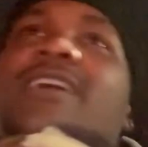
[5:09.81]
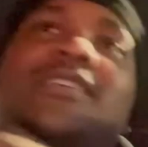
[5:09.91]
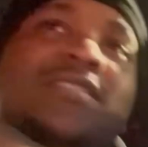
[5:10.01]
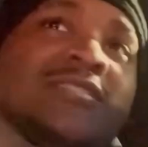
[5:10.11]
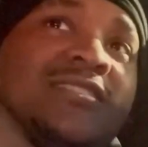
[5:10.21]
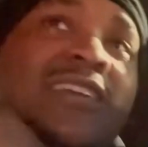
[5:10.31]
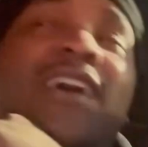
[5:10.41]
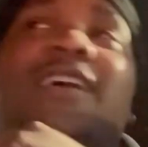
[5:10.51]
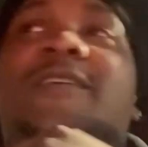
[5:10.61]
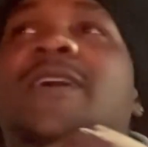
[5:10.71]
Cause,
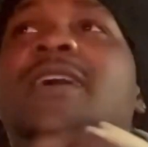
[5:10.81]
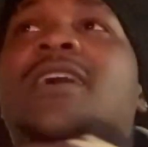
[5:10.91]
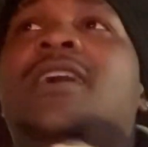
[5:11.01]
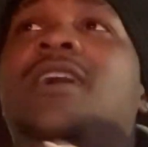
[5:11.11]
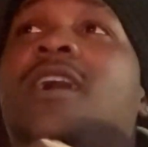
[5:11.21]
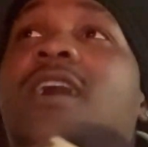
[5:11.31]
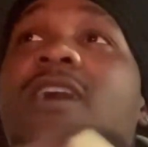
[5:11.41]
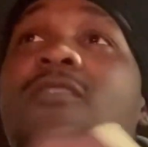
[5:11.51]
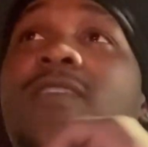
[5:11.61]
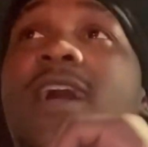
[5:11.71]
hey, I ain't
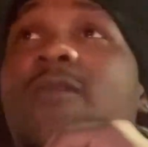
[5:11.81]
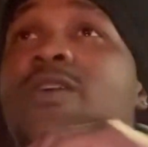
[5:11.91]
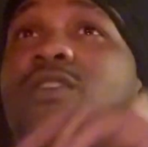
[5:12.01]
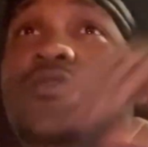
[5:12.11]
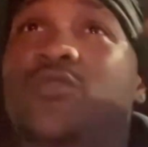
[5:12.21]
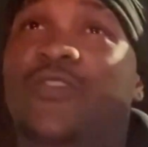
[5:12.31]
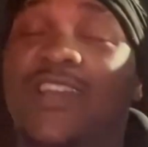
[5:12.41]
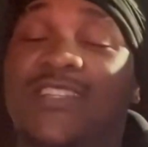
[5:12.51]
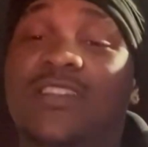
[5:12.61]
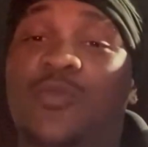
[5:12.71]
gonna lie, when you
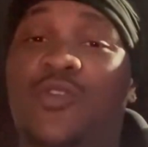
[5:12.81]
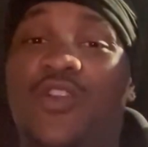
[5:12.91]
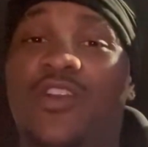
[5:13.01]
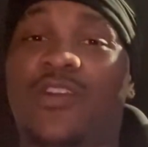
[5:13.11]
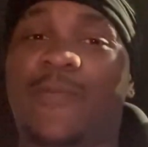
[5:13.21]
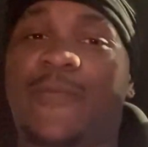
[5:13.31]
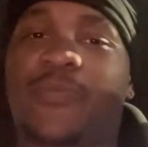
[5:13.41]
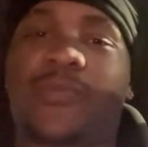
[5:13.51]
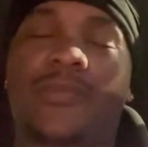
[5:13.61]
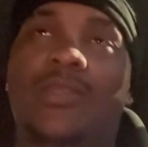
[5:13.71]
fixing up a crib,
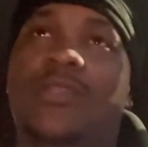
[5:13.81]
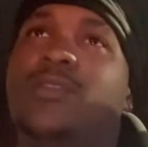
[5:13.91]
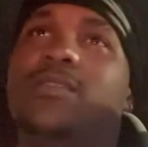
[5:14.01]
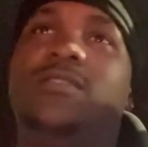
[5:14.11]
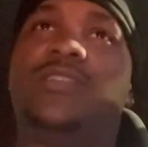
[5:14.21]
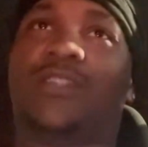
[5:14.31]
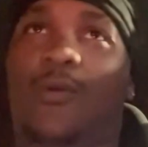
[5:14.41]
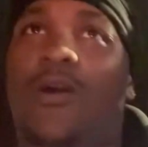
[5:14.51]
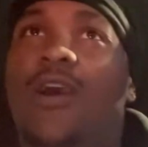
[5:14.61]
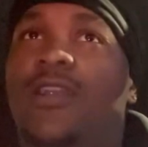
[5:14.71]
the
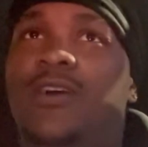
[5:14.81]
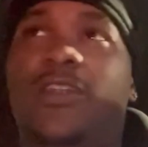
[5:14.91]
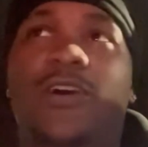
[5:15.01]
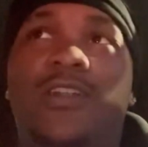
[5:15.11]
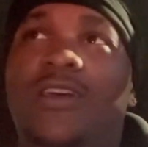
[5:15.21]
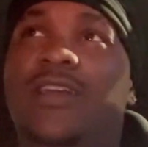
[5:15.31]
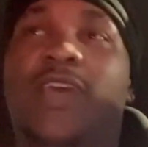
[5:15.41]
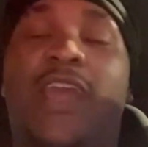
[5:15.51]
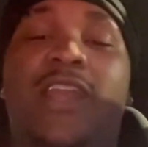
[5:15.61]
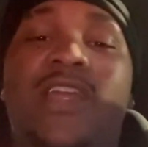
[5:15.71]
water and all that
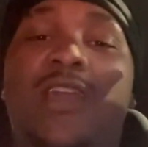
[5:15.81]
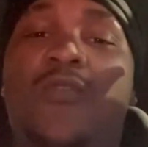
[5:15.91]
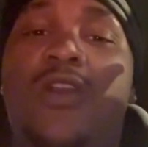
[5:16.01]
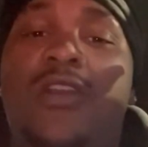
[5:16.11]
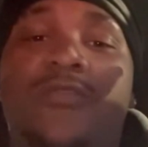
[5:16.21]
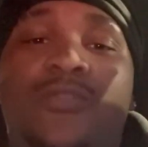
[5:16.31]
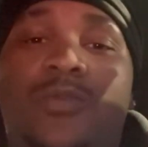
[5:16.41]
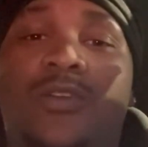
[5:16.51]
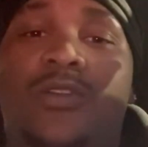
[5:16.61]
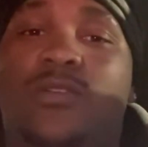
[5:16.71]
ain't even working for
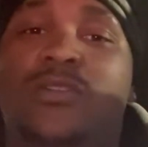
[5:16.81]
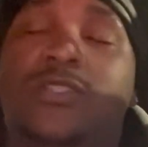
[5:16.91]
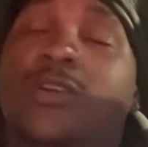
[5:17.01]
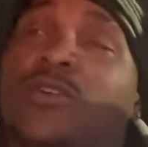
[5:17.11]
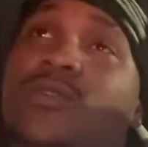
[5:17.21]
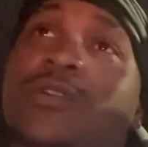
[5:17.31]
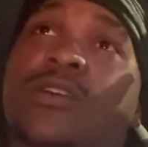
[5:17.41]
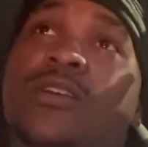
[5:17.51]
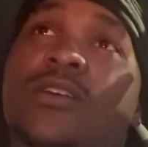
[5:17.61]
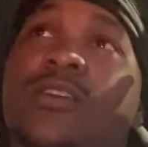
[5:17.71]
real. So,
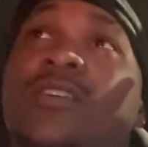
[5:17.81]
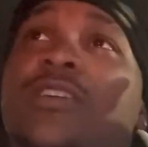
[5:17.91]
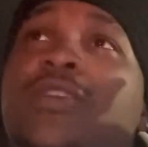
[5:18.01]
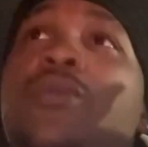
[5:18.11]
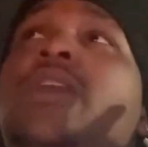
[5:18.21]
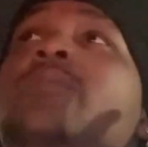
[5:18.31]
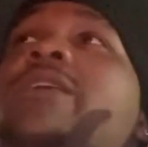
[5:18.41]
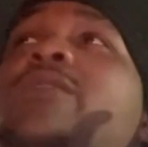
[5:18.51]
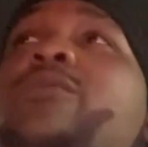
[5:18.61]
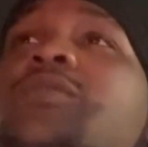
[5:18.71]
you gotta
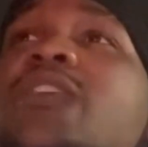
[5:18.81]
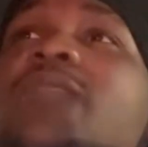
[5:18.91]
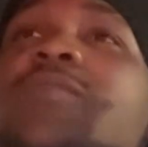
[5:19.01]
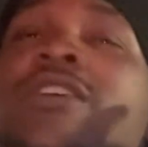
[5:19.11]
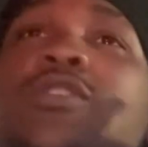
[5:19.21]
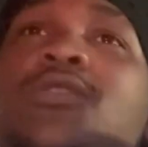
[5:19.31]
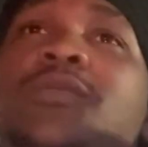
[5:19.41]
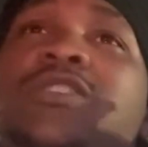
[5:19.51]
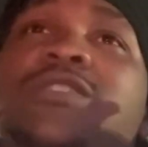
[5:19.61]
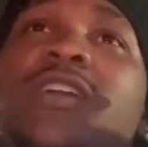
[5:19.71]
make you gotta make do
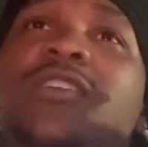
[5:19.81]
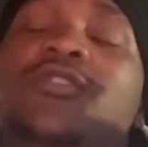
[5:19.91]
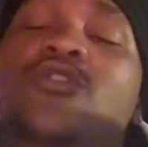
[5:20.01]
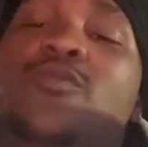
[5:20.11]
what you gotta do.